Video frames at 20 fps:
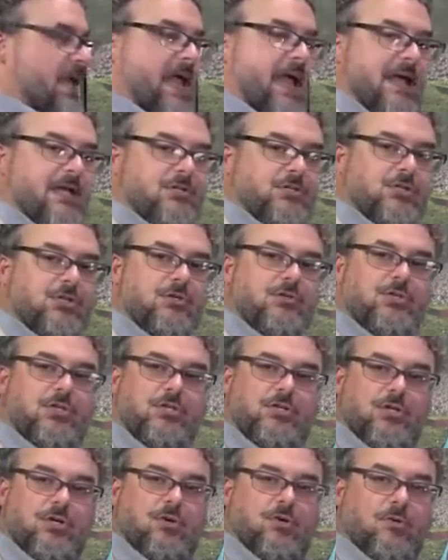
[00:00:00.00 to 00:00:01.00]
to ask you to
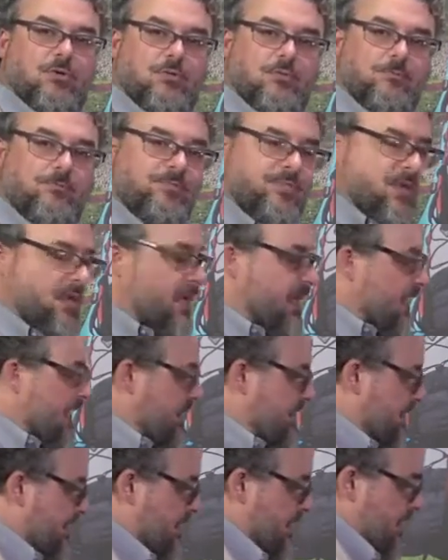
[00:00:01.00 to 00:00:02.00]
do
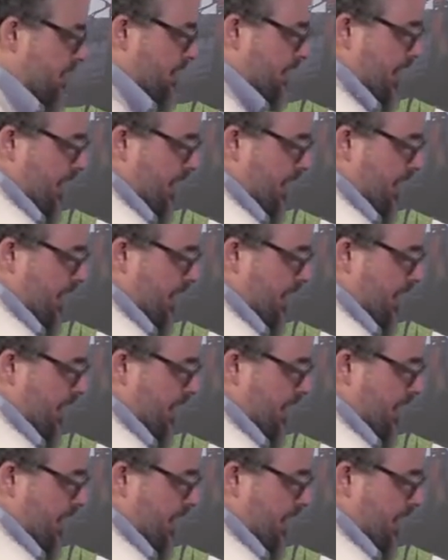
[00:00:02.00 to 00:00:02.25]
is it's going